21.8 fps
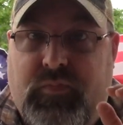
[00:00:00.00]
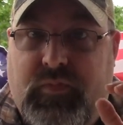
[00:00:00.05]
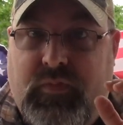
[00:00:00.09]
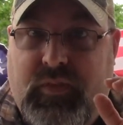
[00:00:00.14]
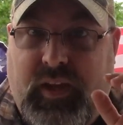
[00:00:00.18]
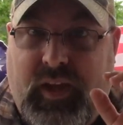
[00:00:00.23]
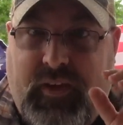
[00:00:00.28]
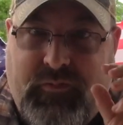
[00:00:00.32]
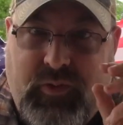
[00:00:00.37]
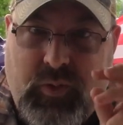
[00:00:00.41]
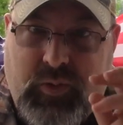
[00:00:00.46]

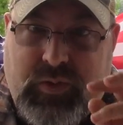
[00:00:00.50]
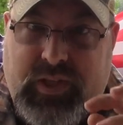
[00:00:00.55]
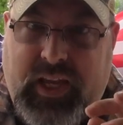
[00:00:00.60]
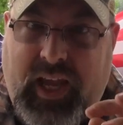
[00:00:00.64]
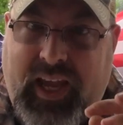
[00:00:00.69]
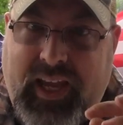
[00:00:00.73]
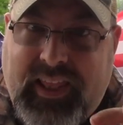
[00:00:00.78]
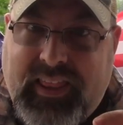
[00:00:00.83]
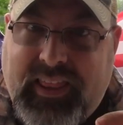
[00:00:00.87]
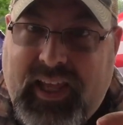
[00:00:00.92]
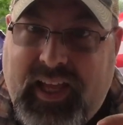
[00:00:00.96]
If you
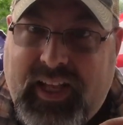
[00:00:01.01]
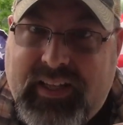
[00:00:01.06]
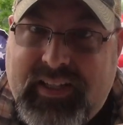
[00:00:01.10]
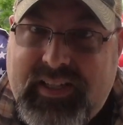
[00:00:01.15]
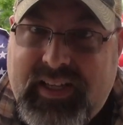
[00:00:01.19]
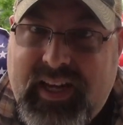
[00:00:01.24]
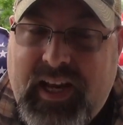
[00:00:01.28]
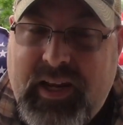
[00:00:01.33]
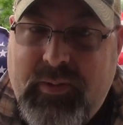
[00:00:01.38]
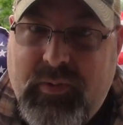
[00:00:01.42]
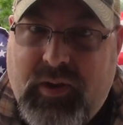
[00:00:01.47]
take that
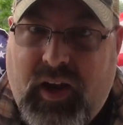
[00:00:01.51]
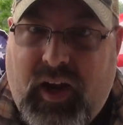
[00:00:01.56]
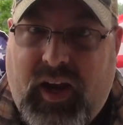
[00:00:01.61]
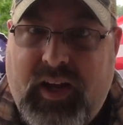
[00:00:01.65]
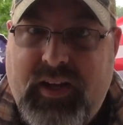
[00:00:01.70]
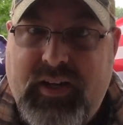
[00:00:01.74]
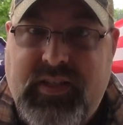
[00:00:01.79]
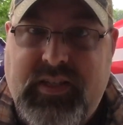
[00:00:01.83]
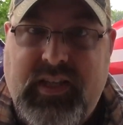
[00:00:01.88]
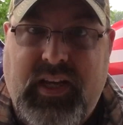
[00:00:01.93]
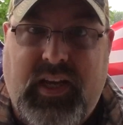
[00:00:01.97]
same
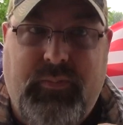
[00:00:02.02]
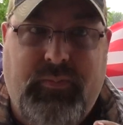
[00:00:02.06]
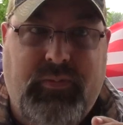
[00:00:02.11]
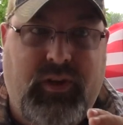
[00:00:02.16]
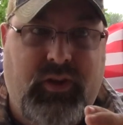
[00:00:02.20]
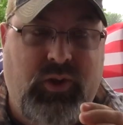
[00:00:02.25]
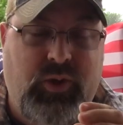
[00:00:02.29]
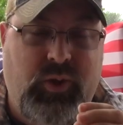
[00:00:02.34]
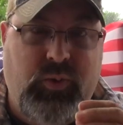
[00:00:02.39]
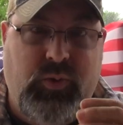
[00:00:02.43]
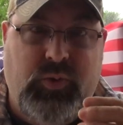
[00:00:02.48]
concept
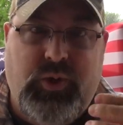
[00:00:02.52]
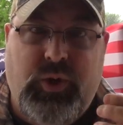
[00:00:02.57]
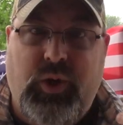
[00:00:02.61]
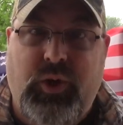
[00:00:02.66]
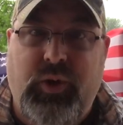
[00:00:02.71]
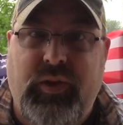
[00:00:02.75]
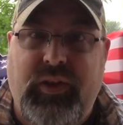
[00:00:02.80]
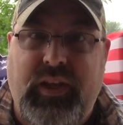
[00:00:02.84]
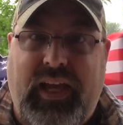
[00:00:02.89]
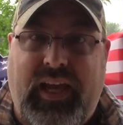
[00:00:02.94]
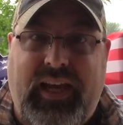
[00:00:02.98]
and you
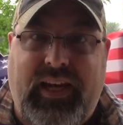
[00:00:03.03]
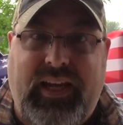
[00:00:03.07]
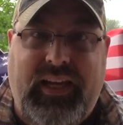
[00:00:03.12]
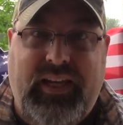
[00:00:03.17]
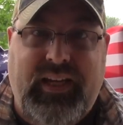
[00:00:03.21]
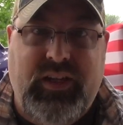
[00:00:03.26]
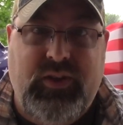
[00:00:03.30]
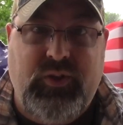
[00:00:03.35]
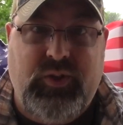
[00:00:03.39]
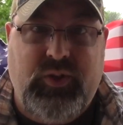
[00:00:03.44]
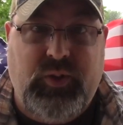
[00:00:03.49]
turn that
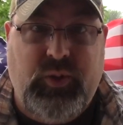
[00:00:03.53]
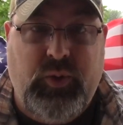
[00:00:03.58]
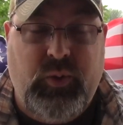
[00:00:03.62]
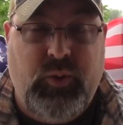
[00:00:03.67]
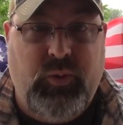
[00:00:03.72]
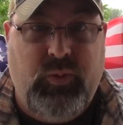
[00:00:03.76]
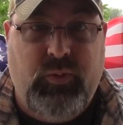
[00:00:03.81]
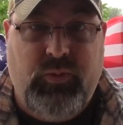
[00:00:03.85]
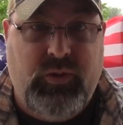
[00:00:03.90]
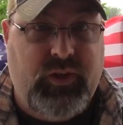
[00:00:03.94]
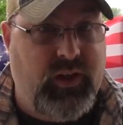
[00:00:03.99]

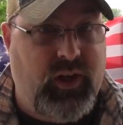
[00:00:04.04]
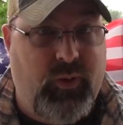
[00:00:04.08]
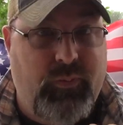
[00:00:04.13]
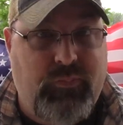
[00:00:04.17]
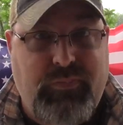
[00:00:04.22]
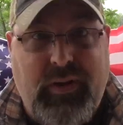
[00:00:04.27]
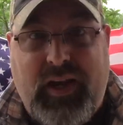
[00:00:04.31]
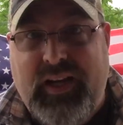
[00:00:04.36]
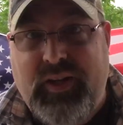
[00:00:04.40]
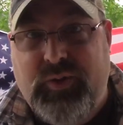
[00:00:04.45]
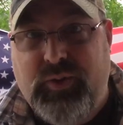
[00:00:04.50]
into,
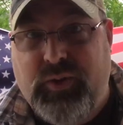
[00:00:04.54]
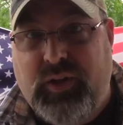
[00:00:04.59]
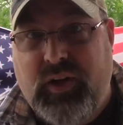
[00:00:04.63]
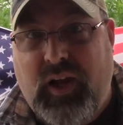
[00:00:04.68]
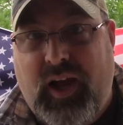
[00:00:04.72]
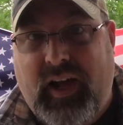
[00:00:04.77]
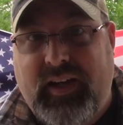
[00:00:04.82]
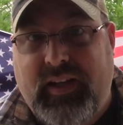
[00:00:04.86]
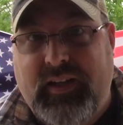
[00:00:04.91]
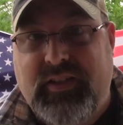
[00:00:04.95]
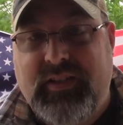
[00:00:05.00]

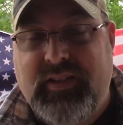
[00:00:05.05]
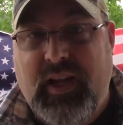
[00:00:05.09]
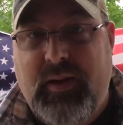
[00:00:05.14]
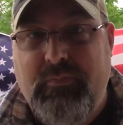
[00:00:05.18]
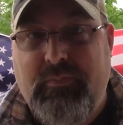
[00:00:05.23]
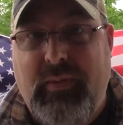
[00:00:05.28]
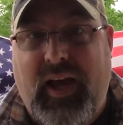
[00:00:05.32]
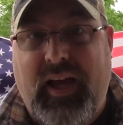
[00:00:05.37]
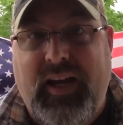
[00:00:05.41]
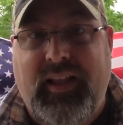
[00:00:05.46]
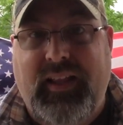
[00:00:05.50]
patriotic,
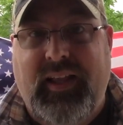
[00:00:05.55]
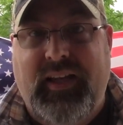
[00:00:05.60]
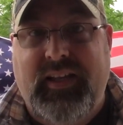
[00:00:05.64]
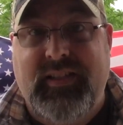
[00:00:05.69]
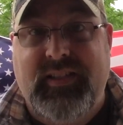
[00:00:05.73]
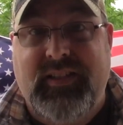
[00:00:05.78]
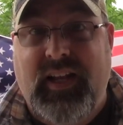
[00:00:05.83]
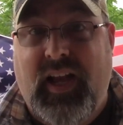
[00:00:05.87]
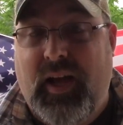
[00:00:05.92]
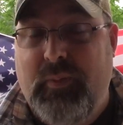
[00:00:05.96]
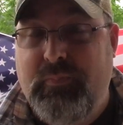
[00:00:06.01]
somebody that
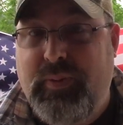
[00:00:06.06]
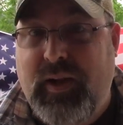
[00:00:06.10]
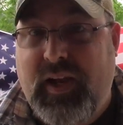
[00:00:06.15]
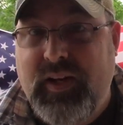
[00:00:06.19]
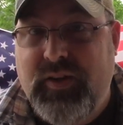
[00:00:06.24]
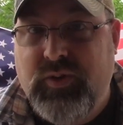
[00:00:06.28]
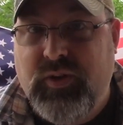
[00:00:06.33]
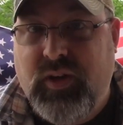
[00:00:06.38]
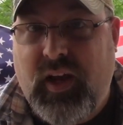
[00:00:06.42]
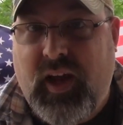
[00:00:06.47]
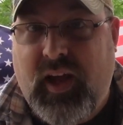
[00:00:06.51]
is not
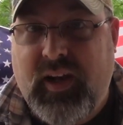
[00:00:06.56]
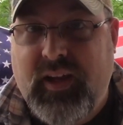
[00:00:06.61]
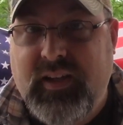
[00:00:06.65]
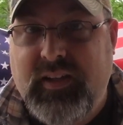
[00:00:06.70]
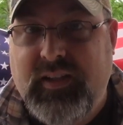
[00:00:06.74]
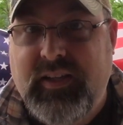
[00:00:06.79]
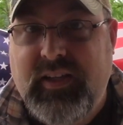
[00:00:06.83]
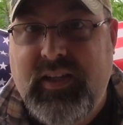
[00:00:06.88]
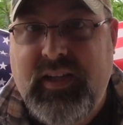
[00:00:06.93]
patriotic,